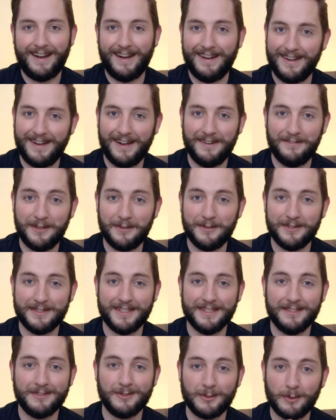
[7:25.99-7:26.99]
I, I've used
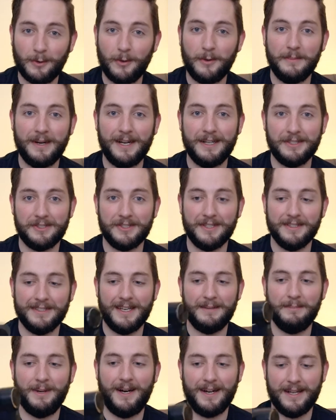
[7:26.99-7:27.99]
this so much since
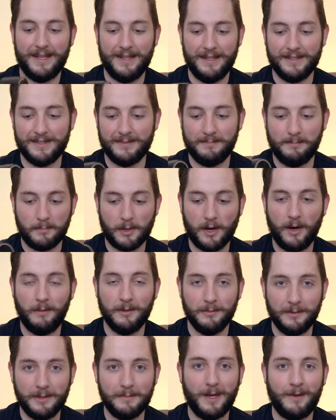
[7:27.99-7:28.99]
I bought it. It's
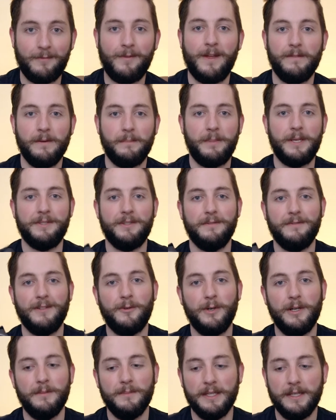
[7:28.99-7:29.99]
probably my favorite piece of
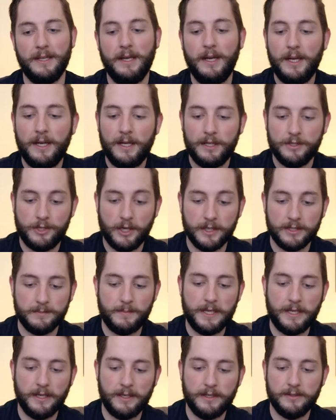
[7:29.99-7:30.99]
equipment just
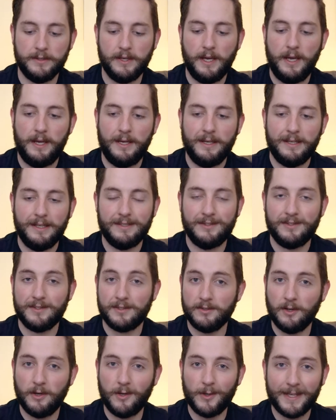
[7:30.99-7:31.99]
because it's
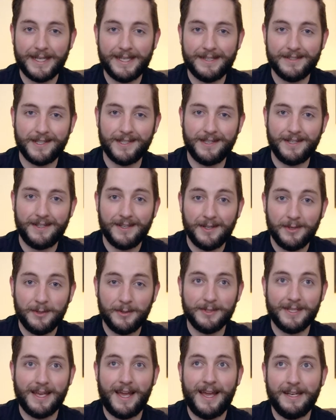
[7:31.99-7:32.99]
so easy to
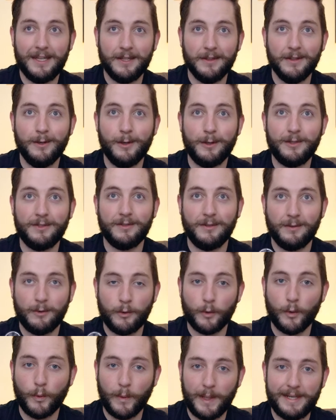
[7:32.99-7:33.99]
use and it looks
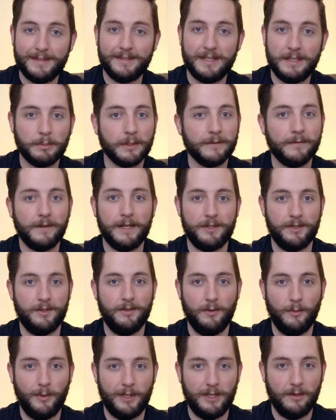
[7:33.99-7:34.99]
crazy
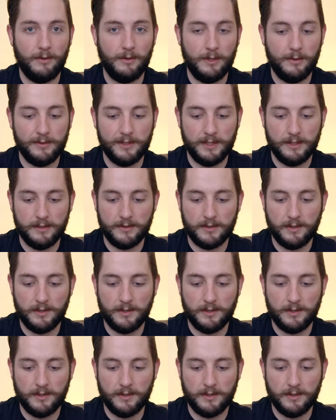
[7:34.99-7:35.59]
professional when you use it.